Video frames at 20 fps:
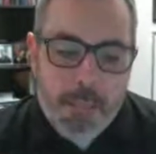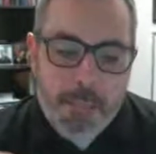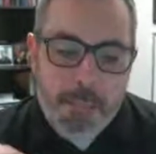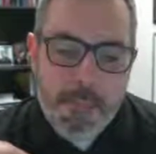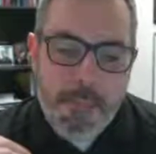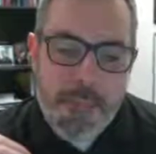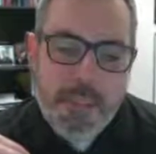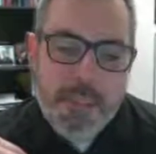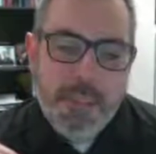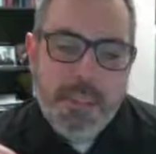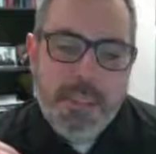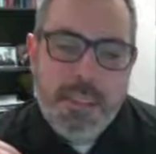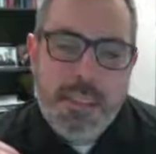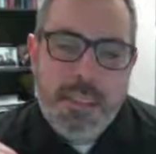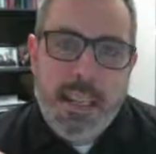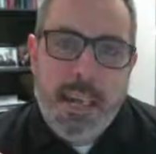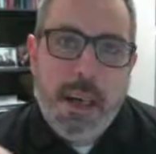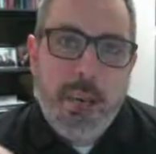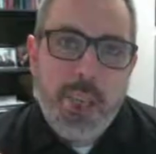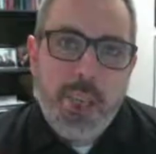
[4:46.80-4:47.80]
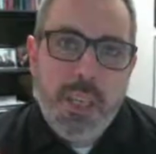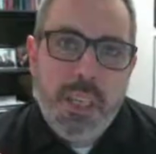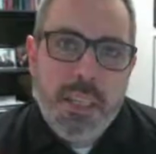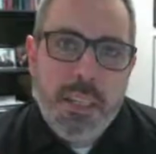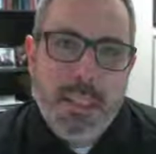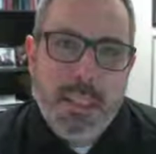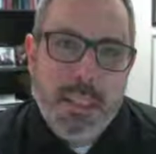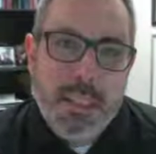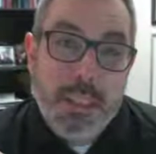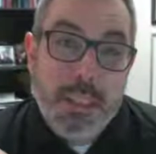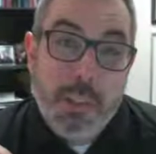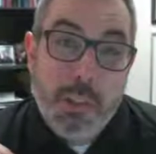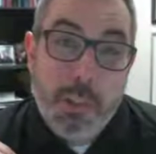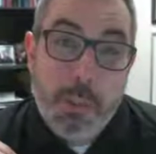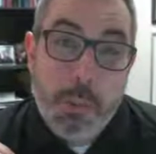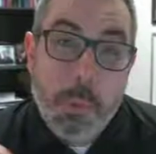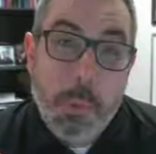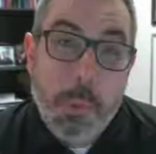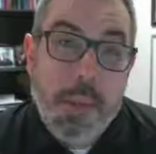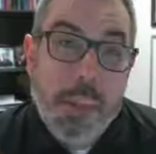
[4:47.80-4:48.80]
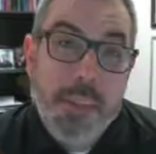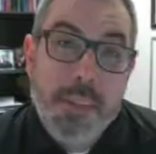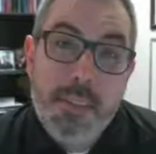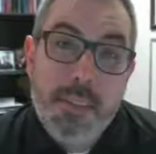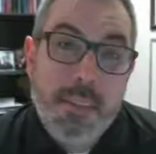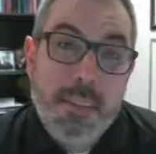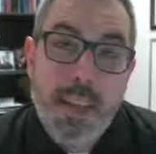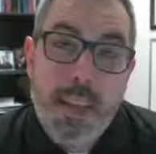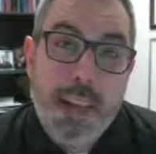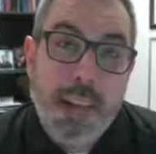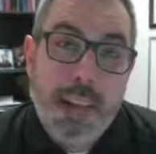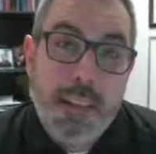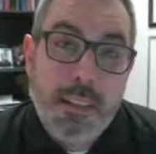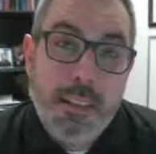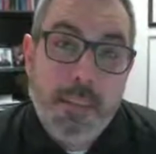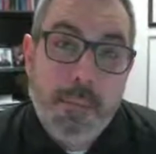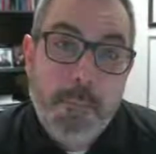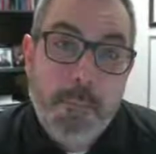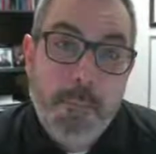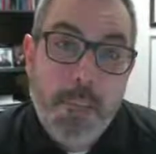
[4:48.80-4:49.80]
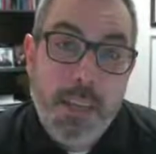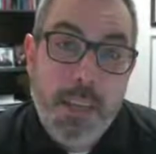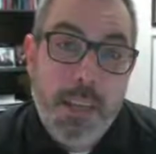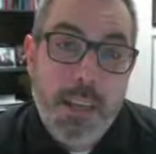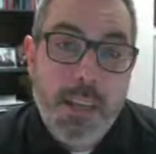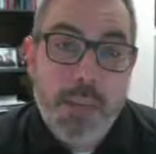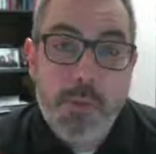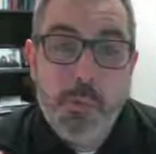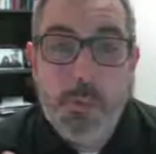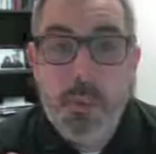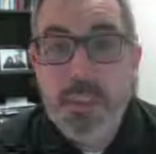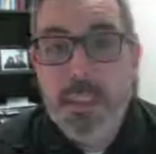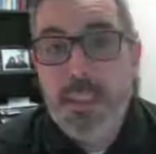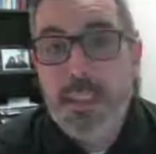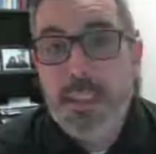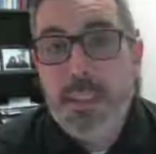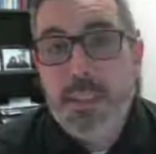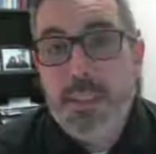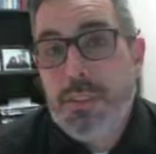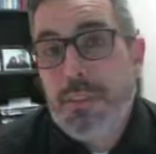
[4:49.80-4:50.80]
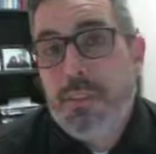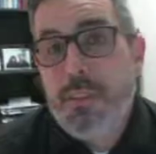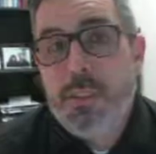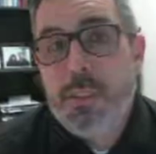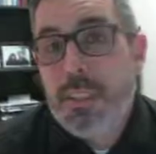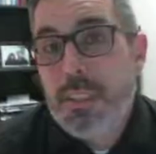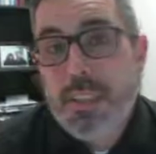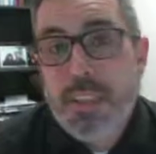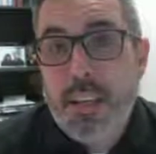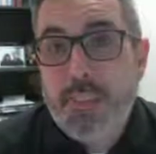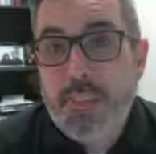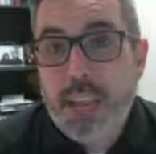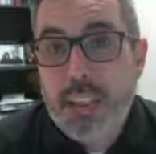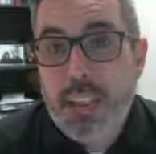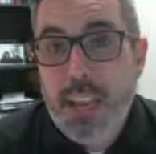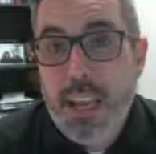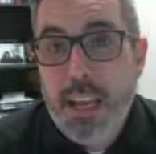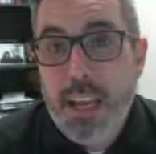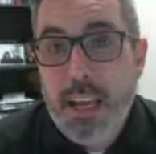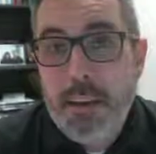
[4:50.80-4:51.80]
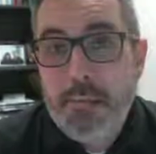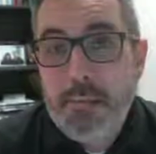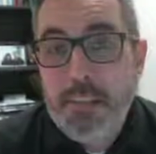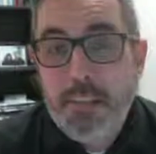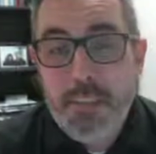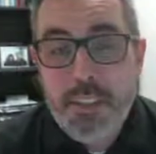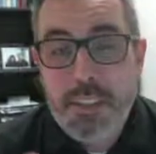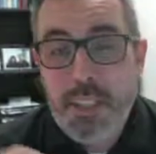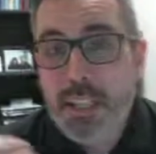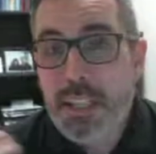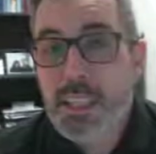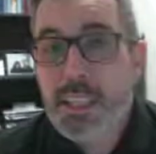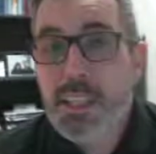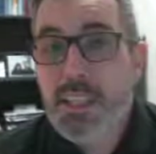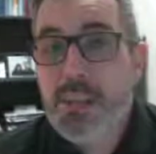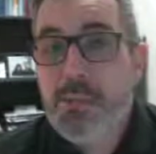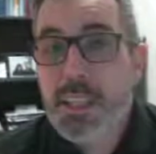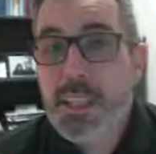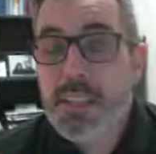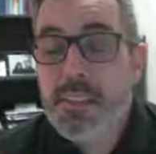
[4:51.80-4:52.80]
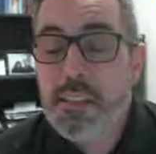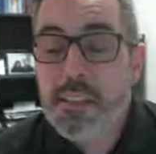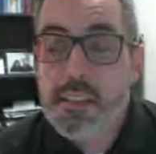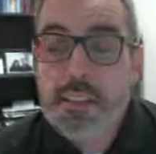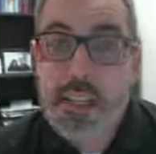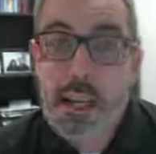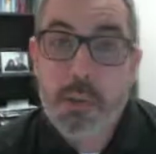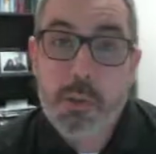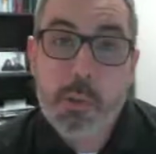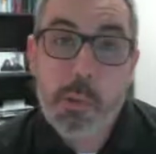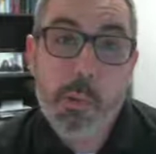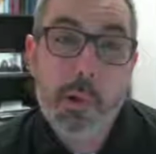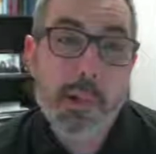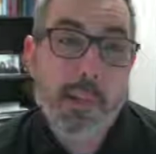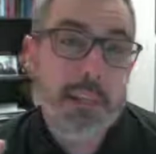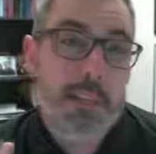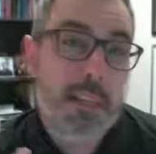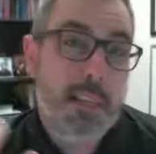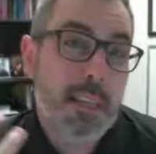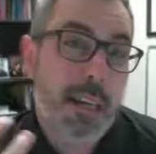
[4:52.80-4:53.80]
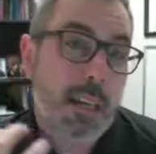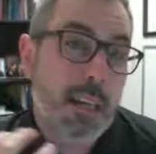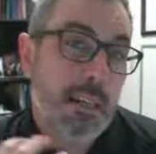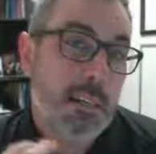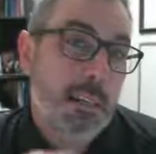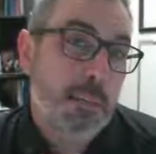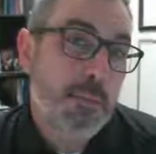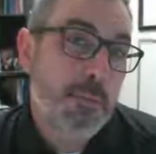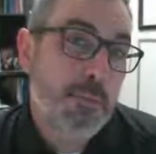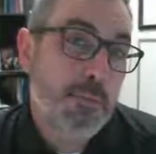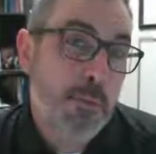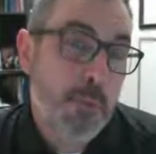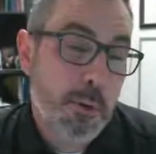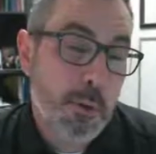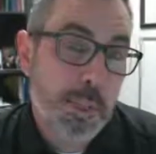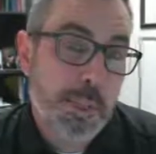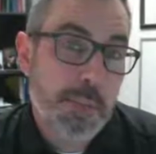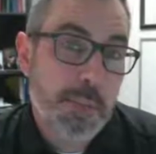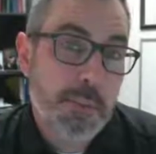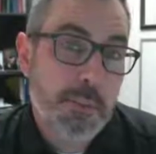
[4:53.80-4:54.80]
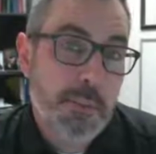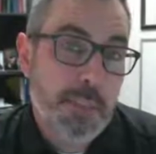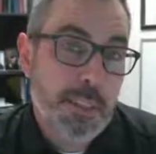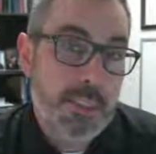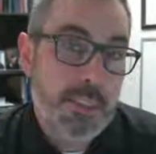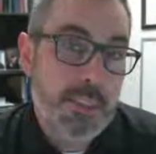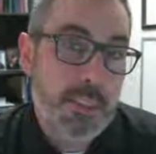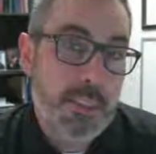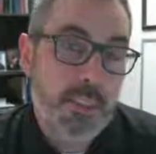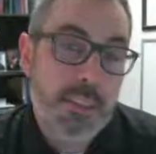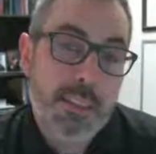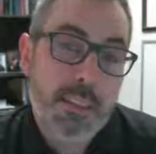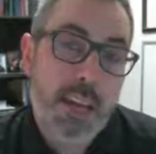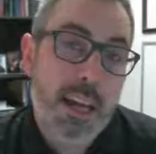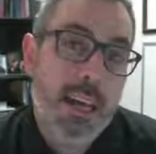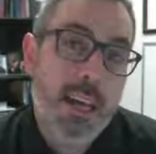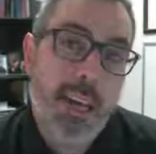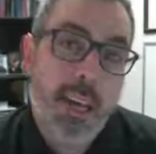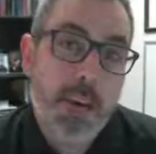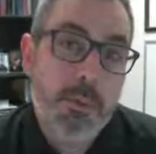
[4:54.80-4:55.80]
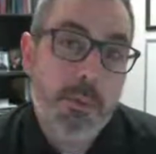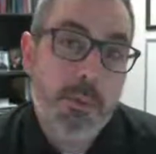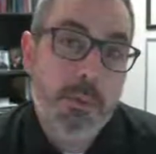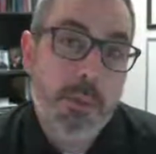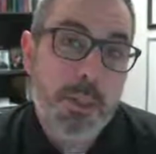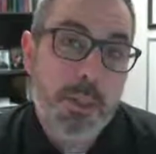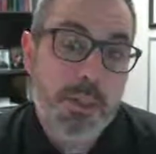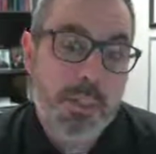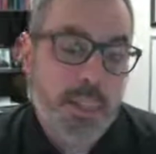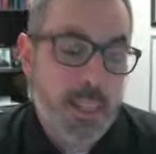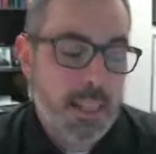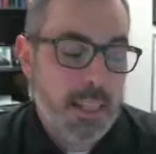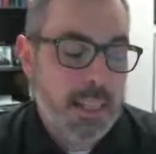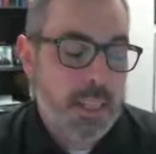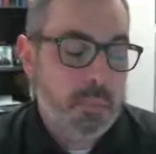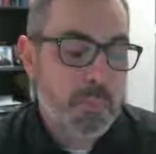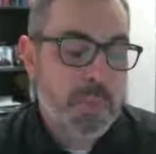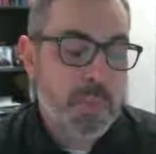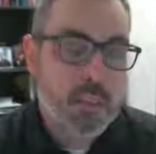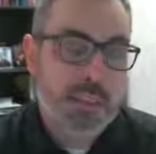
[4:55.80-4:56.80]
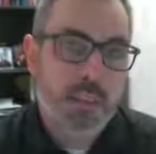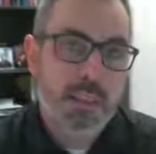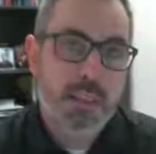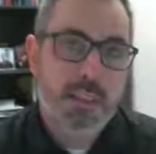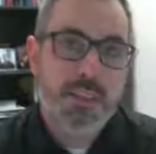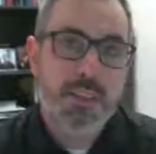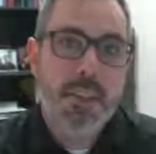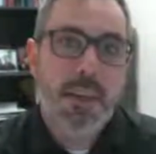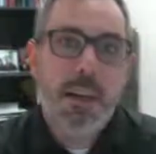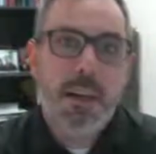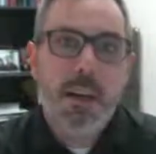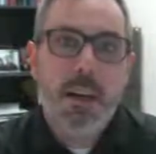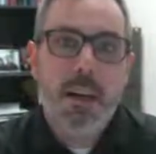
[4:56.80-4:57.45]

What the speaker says: That does not mean it is twice as hot as when it is 37.5. Or if it's 80 degrees, it's not twice as hot as 40 degrees. That's not how it works. And that's because